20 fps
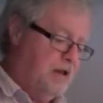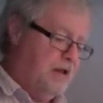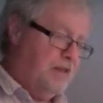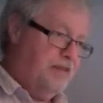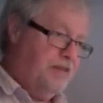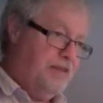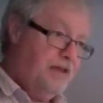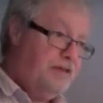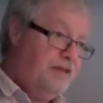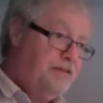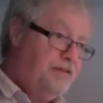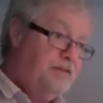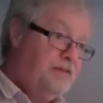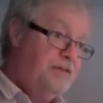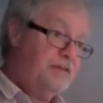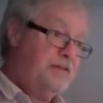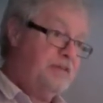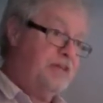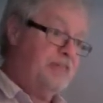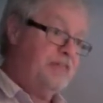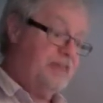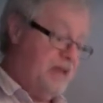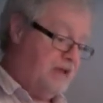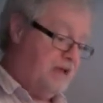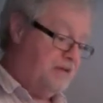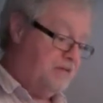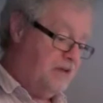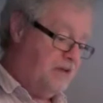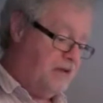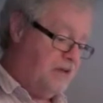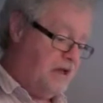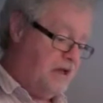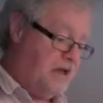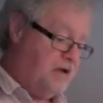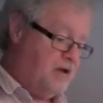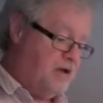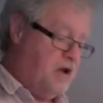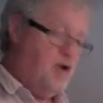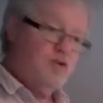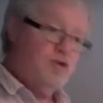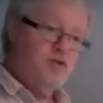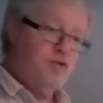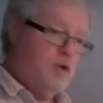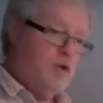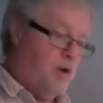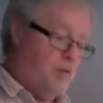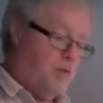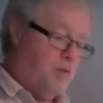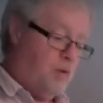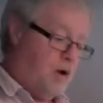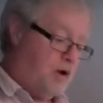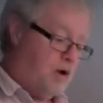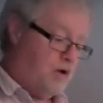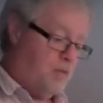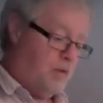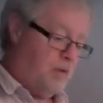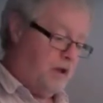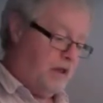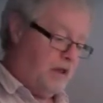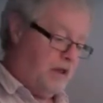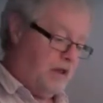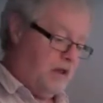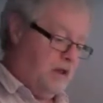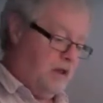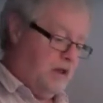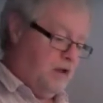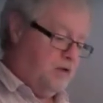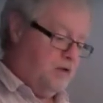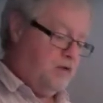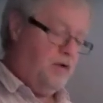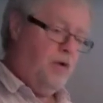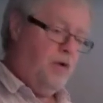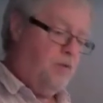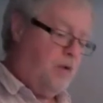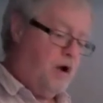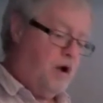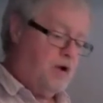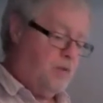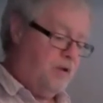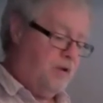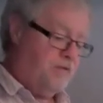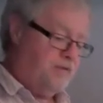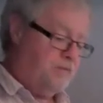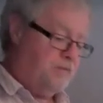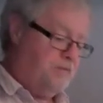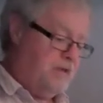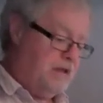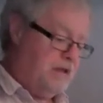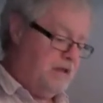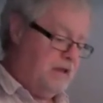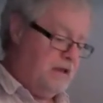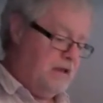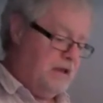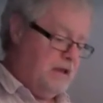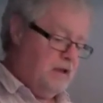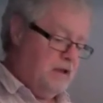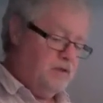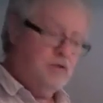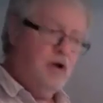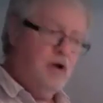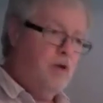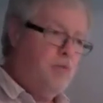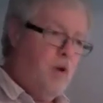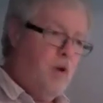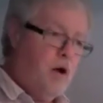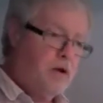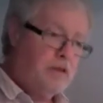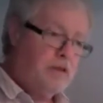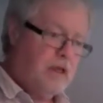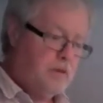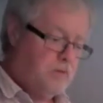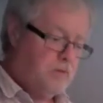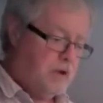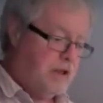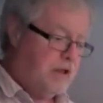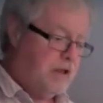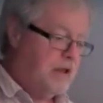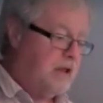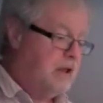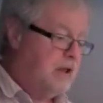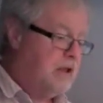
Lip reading: This is the thanks I get. Do not walk away. Do not walk away from me. Do not walk that way.